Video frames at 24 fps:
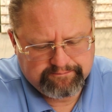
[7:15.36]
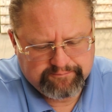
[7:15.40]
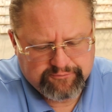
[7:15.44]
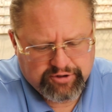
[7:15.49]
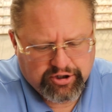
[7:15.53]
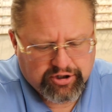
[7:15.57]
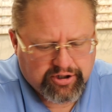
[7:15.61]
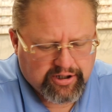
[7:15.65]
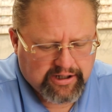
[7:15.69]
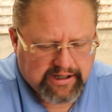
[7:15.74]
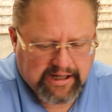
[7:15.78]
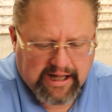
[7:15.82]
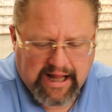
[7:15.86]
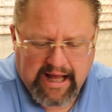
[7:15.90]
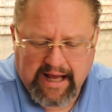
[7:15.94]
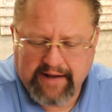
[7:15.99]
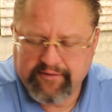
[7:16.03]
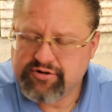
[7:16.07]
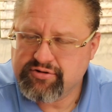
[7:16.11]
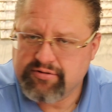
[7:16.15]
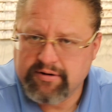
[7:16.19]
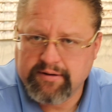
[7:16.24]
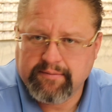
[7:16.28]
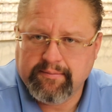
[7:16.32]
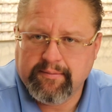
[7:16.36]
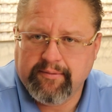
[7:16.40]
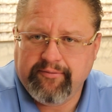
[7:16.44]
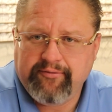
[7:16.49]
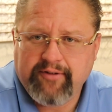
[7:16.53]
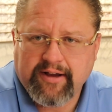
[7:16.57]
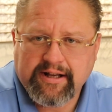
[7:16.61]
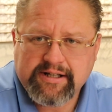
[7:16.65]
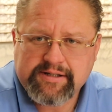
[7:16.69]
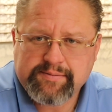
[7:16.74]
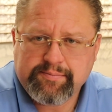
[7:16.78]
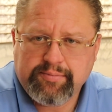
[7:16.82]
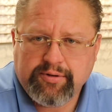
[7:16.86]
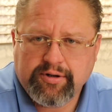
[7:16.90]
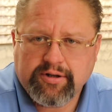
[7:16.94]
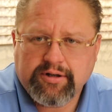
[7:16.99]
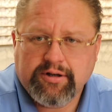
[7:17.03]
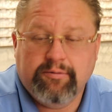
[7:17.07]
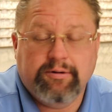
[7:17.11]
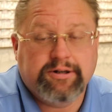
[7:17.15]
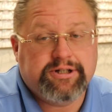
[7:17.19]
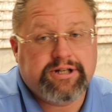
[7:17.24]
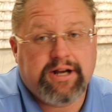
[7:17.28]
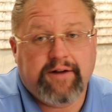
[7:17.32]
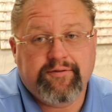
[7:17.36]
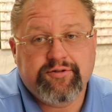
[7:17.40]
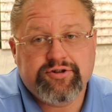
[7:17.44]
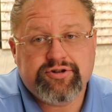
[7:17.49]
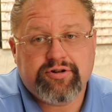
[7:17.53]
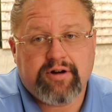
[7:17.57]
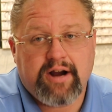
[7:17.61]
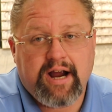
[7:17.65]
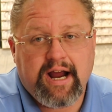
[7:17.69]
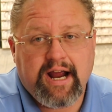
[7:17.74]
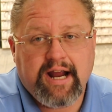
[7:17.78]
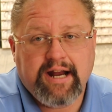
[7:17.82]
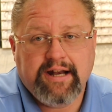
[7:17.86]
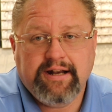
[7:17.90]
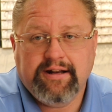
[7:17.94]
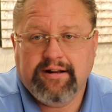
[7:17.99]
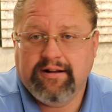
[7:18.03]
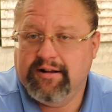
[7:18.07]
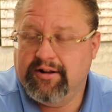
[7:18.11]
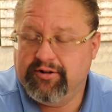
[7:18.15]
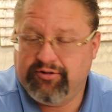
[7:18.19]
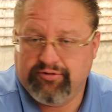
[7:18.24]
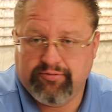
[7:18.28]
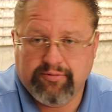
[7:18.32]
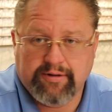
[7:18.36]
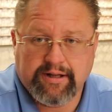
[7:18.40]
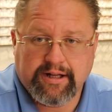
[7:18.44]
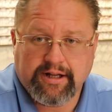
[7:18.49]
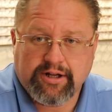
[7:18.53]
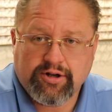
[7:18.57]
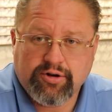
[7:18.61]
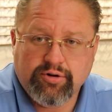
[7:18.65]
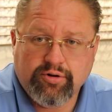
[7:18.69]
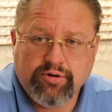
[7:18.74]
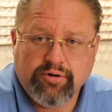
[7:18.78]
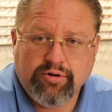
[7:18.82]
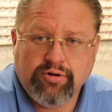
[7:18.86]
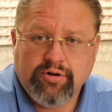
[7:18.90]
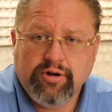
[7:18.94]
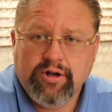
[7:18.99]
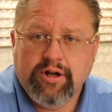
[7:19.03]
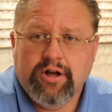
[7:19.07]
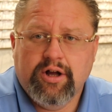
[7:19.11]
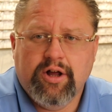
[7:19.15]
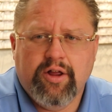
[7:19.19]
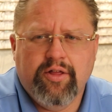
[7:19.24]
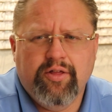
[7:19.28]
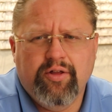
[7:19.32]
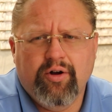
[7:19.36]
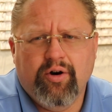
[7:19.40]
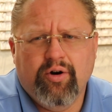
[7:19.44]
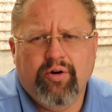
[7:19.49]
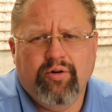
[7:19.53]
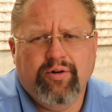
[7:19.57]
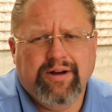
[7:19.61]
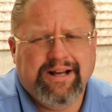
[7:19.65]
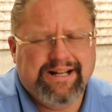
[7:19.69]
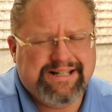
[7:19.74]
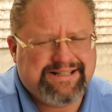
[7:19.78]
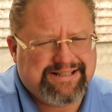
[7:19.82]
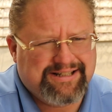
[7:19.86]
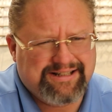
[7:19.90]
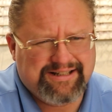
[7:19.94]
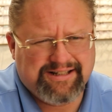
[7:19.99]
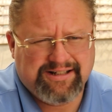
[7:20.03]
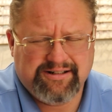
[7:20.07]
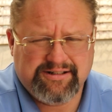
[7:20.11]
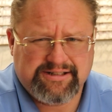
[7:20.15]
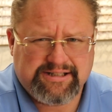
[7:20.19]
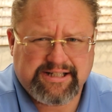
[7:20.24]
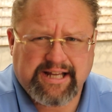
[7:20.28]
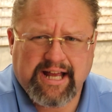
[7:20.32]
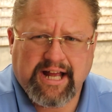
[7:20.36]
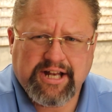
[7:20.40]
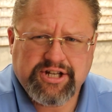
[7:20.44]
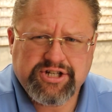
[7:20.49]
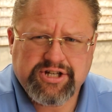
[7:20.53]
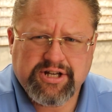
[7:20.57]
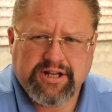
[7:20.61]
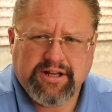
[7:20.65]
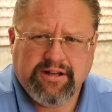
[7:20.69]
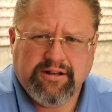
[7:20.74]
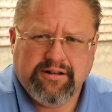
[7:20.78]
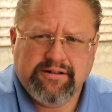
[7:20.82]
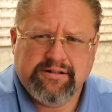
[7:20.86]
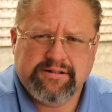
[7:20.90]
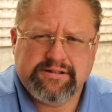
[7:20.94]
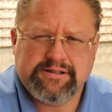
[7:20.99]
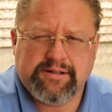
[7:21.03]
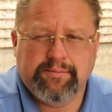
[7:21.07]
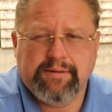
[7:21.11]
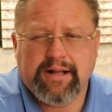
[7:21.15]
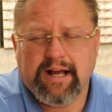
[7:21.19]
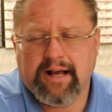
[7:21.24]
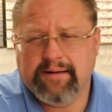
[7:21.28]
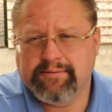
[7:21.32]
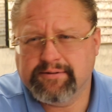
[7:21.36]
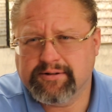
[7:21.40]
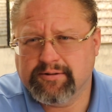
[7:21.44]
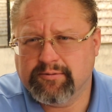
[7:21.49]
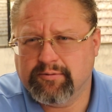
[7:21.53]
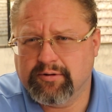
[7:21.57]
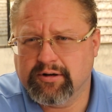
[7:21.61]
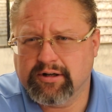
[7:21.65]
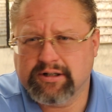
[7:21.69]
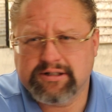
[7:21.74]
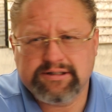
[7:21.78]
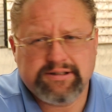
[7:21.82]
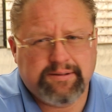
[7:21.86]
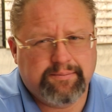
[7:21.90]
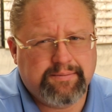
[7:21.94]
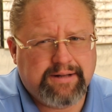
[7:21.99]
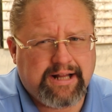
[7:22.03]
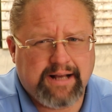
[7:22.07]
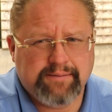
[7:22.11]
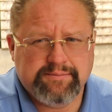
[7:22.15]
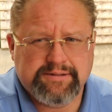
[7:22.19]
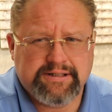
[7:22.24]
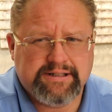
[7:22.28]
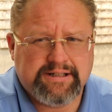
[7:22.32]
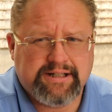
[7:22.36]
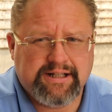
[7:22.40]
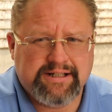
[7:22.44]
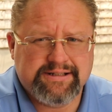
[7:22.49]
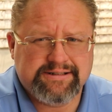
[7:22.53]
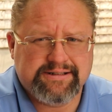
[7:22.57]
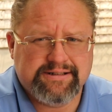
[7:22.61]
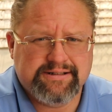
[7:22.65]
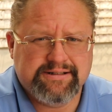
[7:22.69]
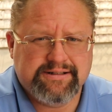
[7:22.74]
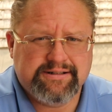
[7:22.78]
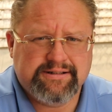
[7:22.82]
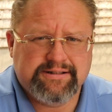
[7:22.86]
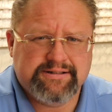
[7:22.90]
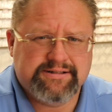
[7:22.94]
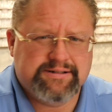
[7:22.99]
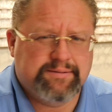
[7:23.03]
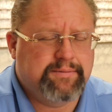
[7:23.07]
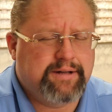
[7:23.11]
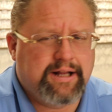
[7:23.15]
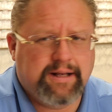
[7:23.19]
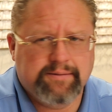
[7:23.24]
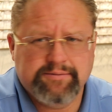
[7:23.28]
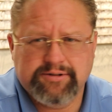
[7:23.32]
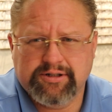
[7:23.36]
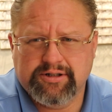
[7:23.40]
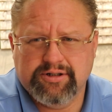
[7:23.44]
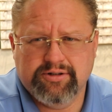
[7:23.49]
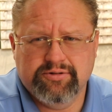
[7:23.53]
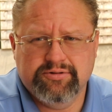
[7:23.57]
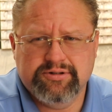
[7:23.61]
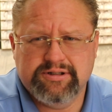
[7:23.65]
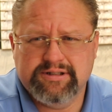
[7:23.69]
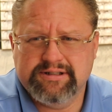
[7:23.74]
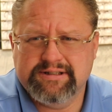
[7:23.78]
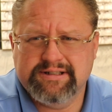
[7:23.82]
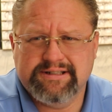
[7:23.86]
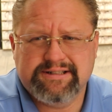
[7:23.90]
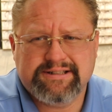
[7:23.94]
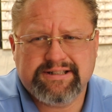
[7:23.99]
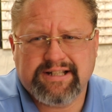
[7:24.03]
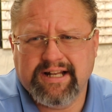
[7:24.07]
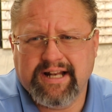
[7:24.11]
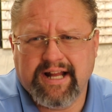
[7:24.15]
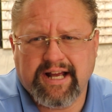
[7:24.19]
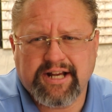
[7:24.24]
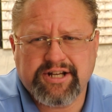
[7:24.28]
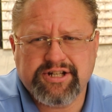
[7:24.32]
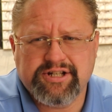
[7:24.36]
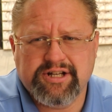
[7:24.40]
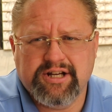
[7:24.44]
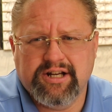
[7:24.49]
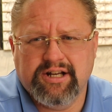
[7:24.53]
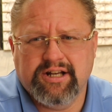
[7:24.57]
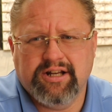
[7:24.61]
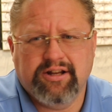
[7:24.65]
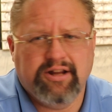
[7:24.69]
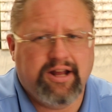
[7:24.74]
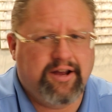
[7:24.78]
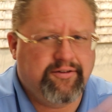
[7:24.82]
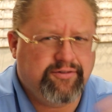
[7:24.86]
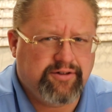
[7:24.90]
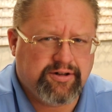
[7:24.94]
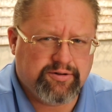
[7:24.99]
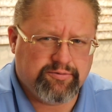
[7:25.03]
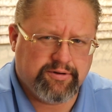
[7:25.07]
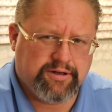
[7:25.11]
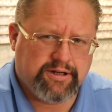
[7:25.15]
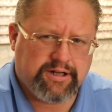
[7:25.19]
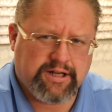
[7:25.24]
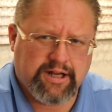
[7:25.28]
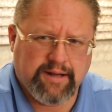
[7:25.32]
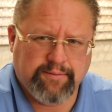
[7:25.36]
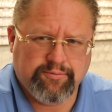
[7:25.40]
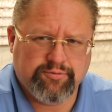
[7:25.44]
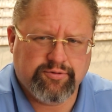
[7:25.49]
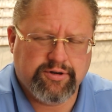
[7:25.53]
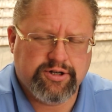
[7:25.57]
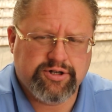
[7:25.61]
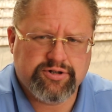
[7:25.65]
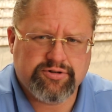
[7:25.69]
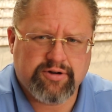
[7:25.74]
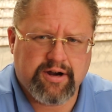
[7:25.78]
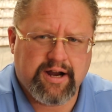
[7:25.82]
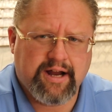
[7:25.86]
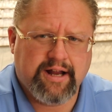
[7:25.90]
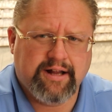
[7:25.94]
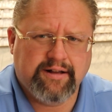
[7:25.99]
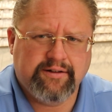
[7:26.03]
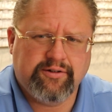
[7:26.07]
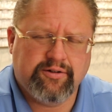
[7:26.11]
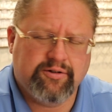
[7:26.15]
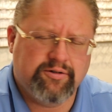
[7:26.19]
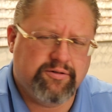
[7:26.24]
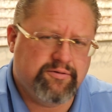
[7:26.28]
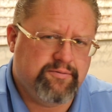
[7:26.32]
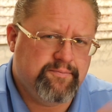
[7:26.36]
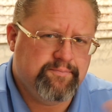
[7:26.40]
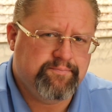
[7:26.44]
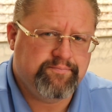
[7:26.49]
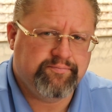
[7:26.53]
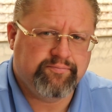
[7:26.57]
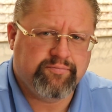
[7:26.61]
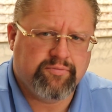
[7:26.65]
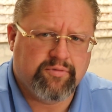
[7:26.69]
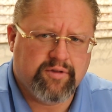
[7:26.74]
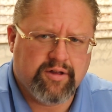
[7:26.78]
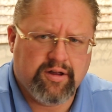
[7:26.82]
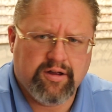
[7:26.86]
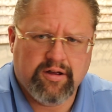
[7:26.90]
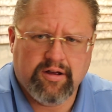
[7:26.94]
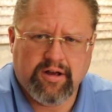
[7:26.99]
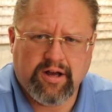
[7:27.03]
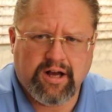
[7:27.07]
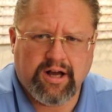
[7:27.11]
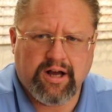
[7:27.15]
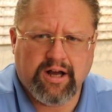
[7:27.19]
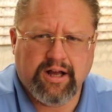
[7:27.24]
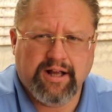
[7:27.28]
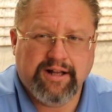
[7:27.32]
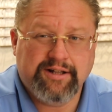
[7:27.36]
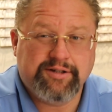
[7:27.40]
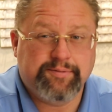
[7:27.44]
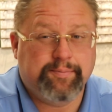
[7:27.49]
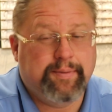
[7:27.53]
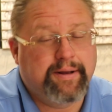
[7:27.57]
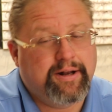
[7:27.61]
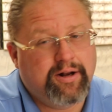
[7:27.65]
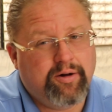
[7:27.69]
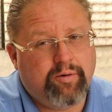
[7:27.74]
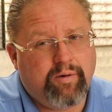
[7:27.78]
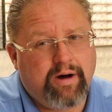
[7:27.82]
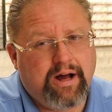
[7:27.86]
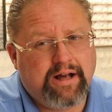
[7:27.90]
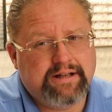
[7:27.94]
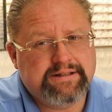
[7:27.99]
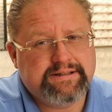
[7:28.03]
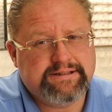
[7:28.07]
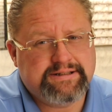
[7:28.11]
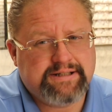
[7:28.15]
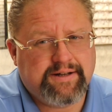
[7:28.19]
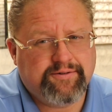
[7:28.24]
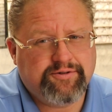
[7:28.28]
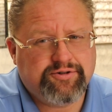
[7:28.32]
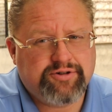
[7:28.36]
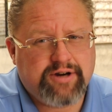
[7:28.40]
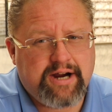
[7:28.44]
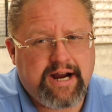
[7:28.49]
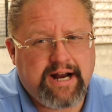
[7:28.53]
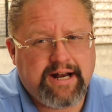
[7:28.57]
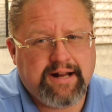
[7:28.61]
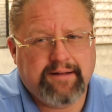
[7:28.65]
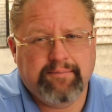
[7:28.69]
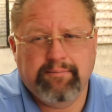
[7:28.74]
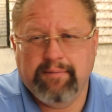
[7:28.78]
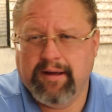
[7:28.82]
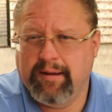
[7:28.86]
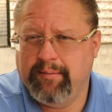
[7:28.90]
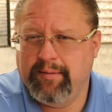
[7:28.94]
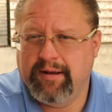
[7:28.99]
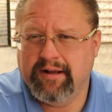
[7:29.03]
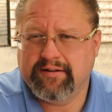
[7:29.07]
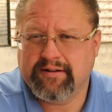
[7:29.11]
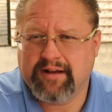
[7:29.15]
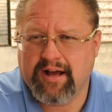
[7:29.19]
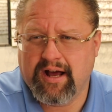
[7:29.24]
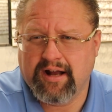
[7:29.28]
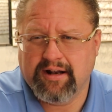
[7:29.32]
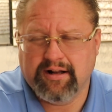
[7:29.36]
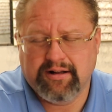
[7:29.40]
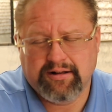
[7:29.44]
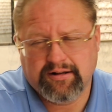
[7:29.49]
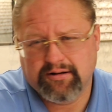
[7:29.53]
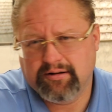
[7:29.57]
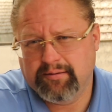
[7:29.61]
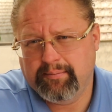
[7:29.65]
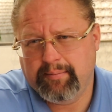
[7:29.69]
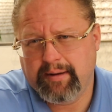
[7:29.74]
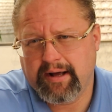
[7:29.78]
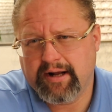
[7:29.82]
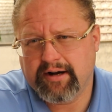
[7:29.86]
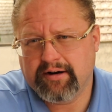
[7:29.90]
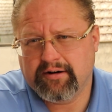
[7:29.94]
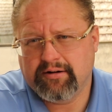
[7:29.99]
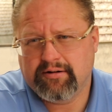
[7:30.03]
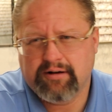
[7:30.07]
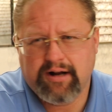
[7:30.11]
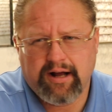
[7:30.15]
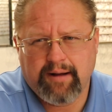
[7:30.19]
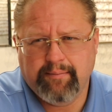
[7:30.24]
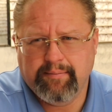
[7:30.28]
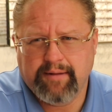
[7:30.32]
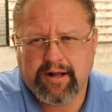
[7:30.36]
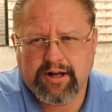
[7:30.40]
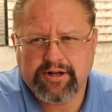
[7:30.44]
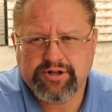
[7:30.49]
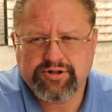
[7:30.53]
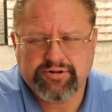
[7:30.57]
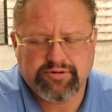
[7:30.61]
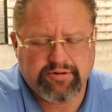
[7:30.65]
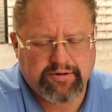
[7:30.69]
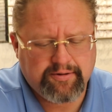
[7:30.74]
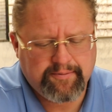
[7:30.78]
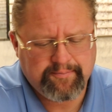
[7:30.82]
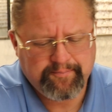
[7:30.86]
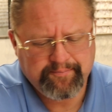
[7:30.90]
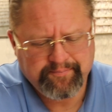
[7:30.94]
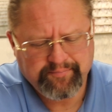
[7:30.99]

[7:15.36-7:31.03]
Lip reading: You can live stream to Facebook, which I've tried. It's really cool, though it's a little sketchy. Sometimes it works, sometimes it doesn't. Sometimes it loses its connection, and you have to keep retrying. So it's been a while since I've tried it. Maybe it's gotten a little better. I'm not sure.